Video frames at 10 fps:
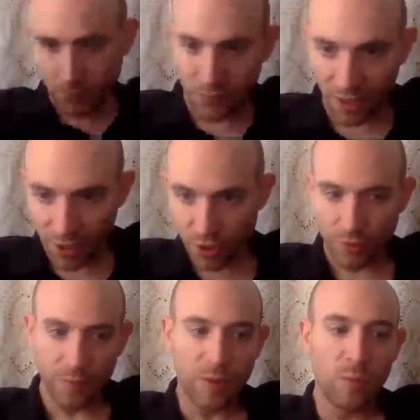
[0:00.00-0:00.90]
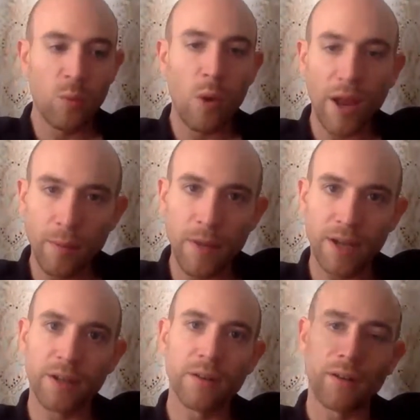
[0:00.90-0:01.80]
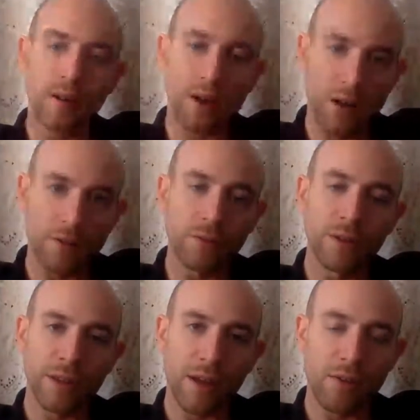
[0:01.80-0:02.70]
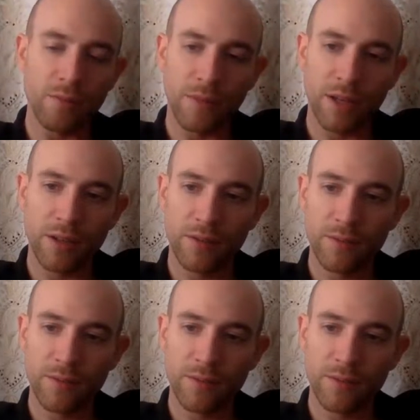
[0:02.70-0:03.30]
Like she would be way better off without me.